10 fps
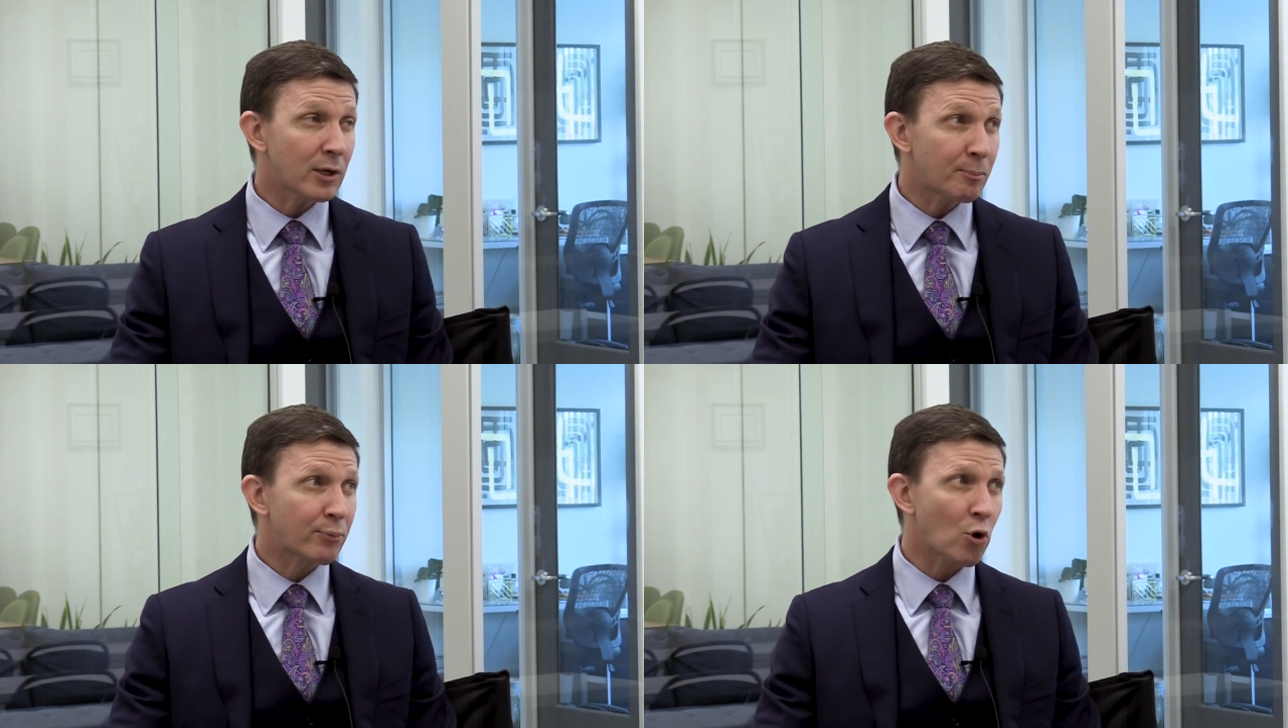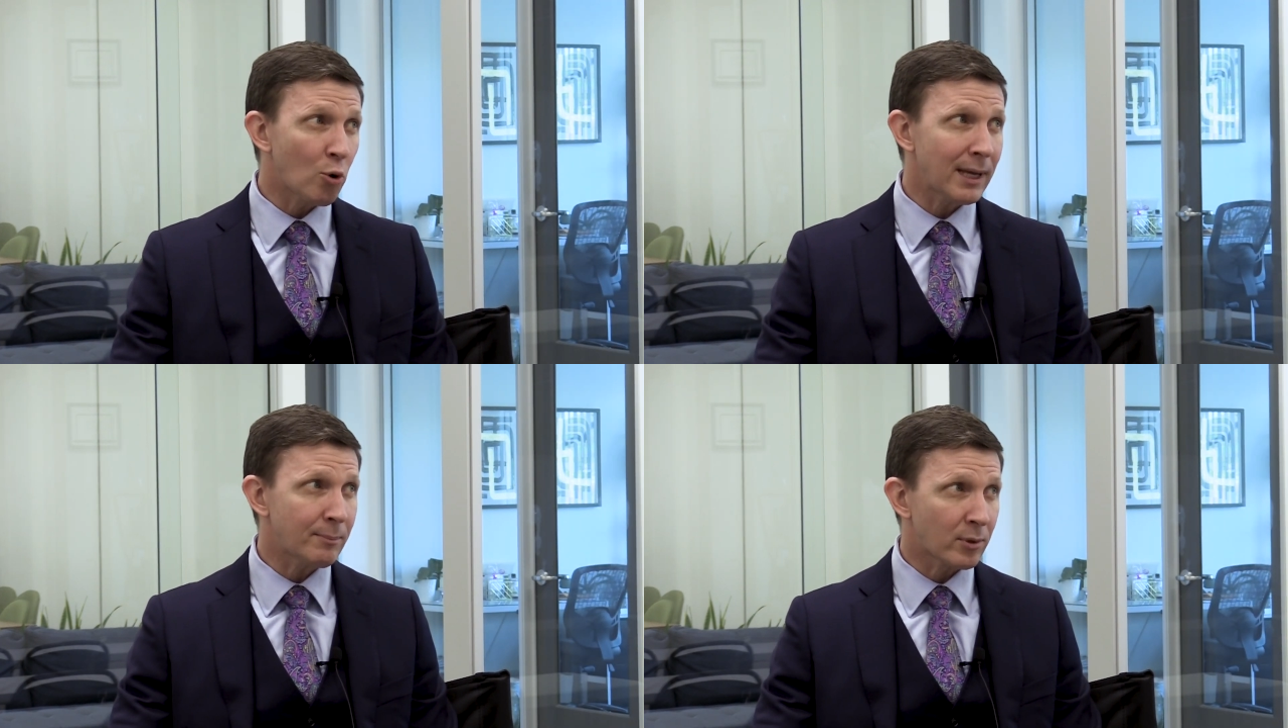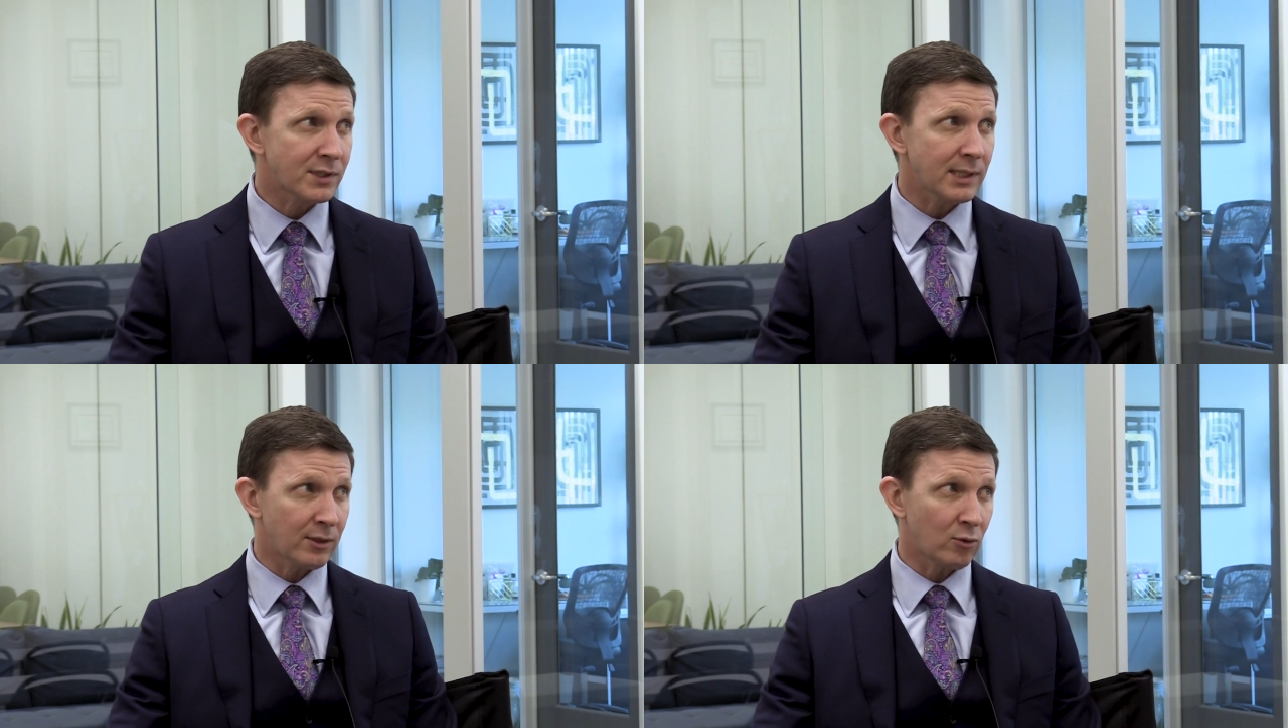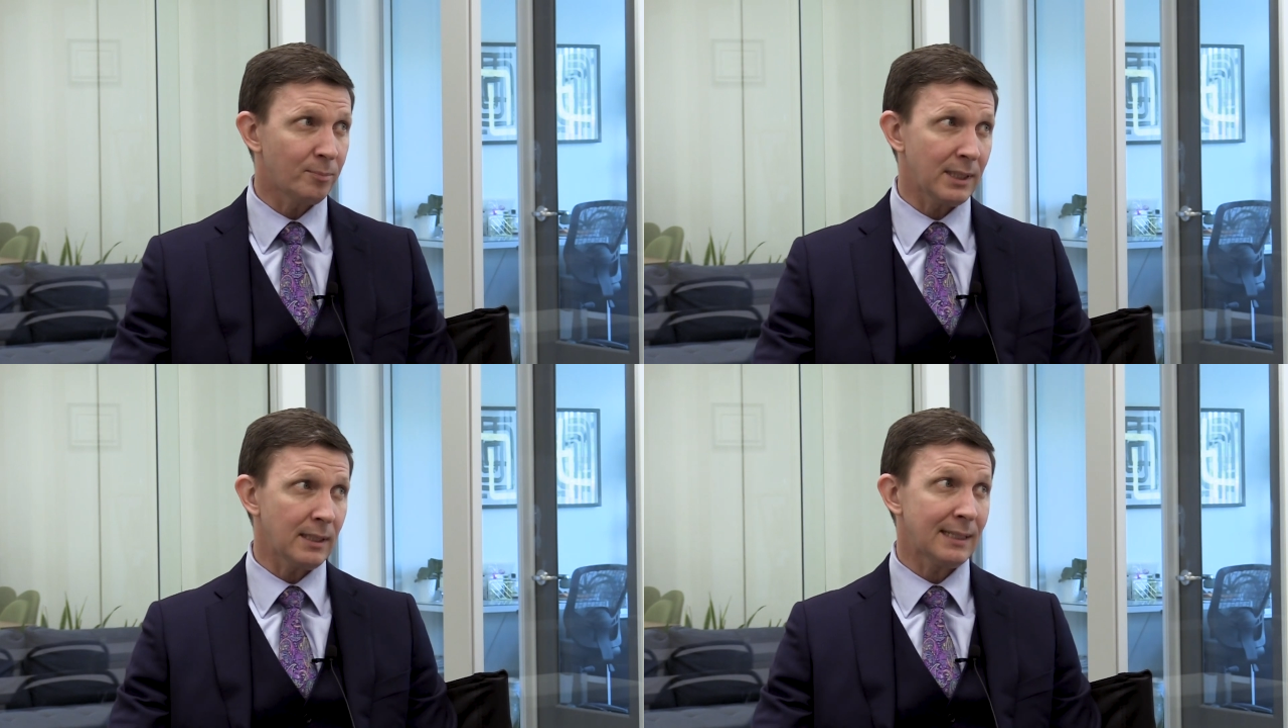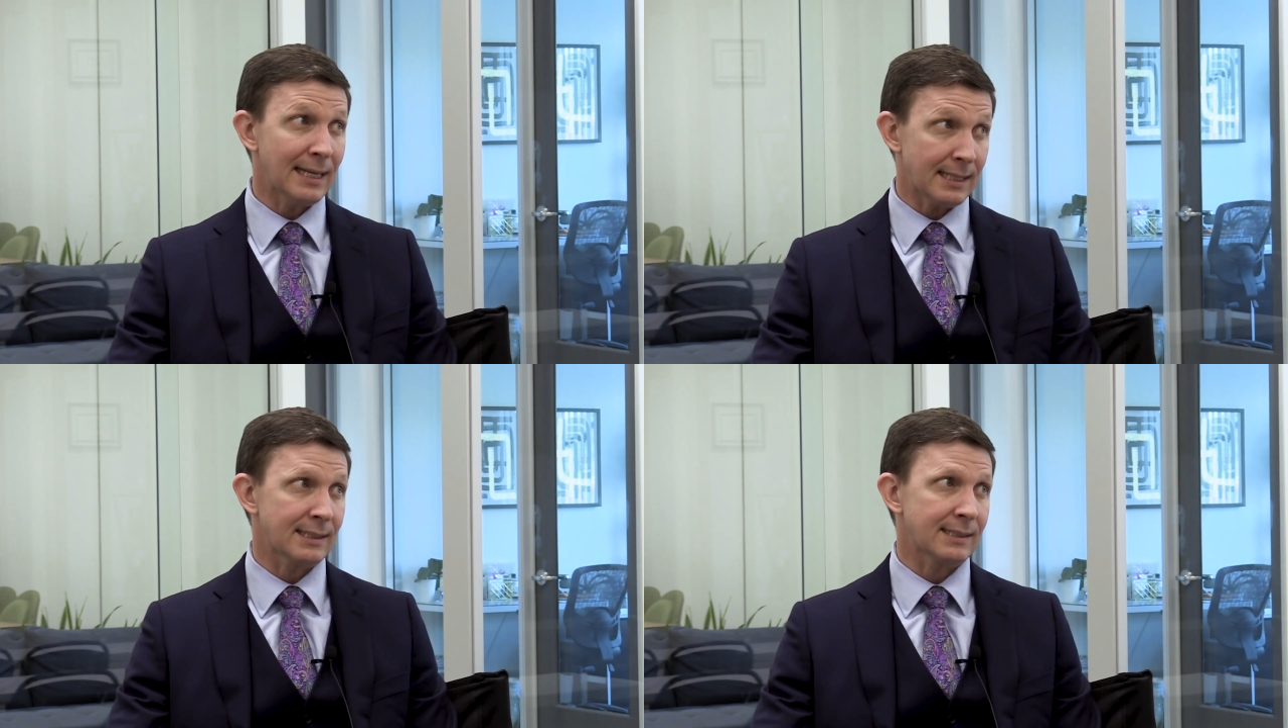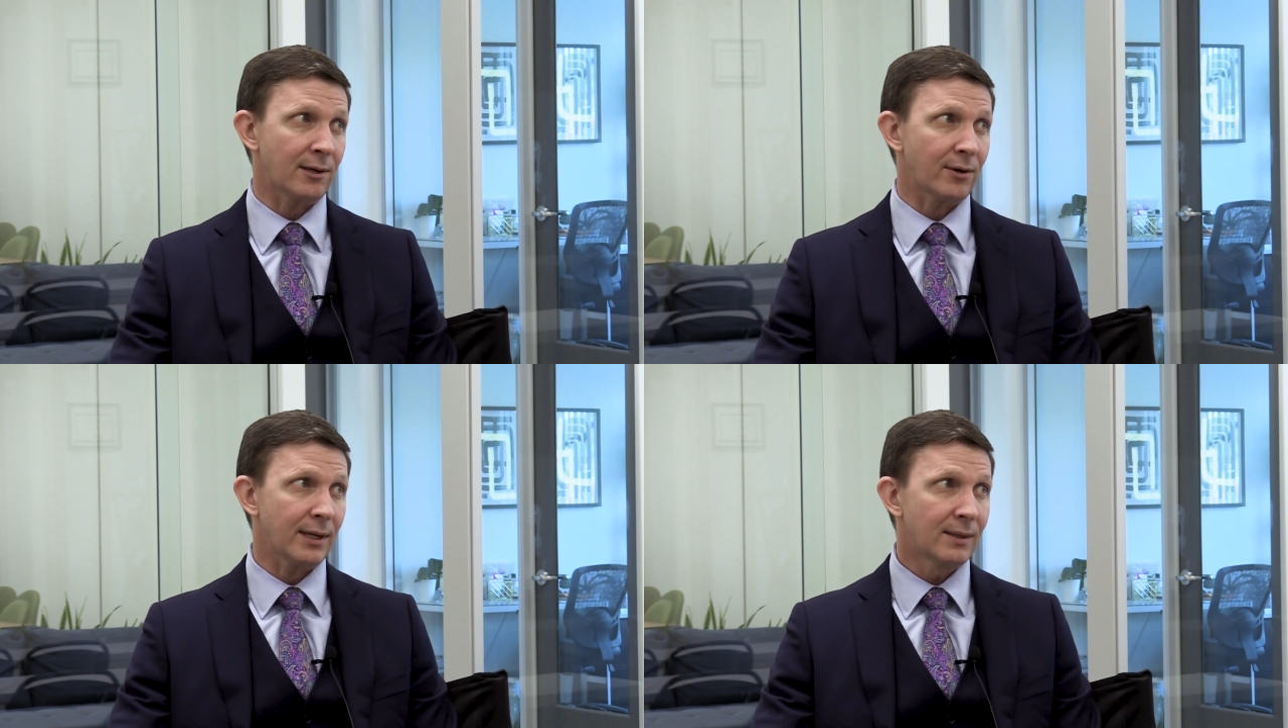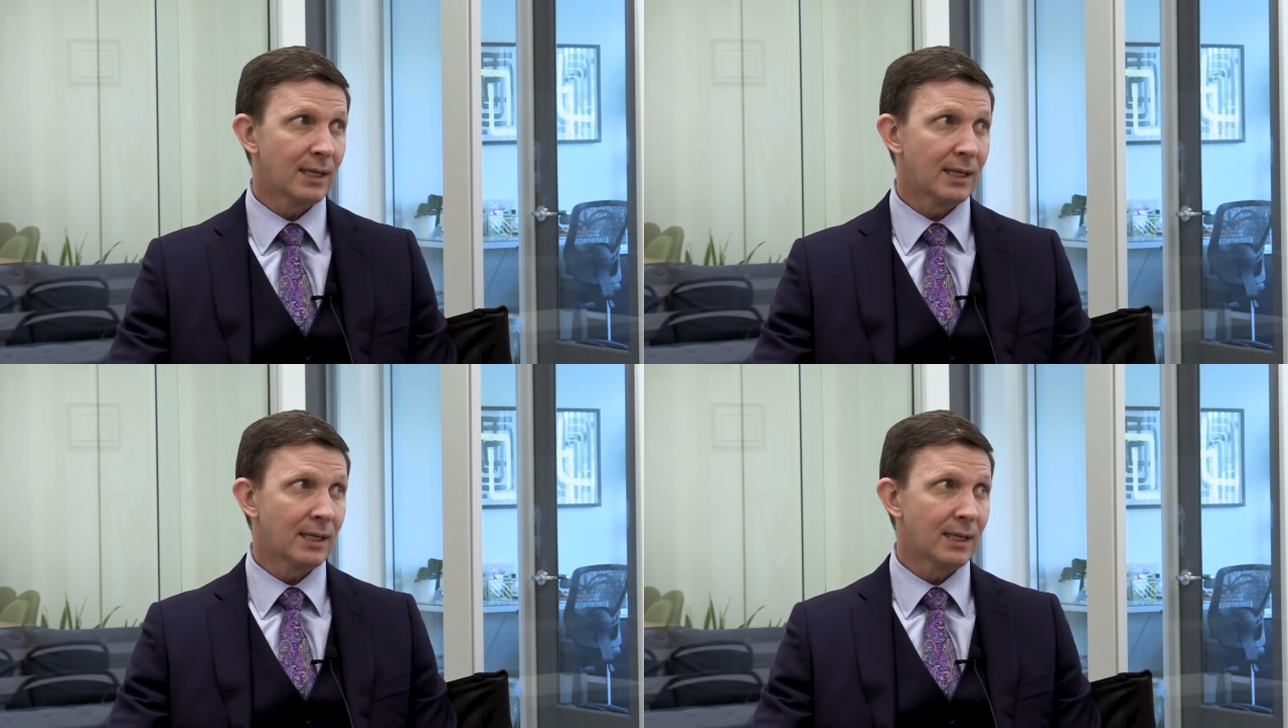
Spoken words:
a probate proceeding will be necessary.